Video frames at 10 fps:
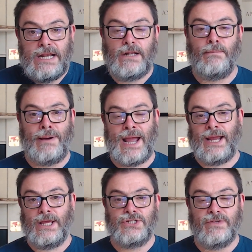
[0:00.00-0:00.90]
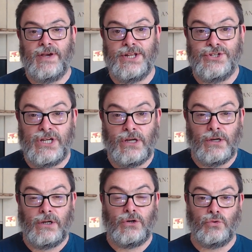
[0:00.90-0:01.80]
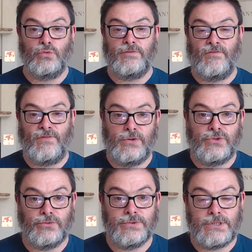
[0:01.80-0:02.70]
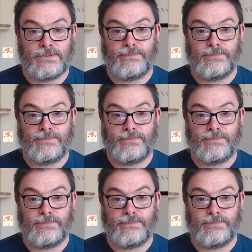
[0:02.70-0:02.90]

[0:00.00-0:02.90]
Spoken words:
little packets of energy called photons.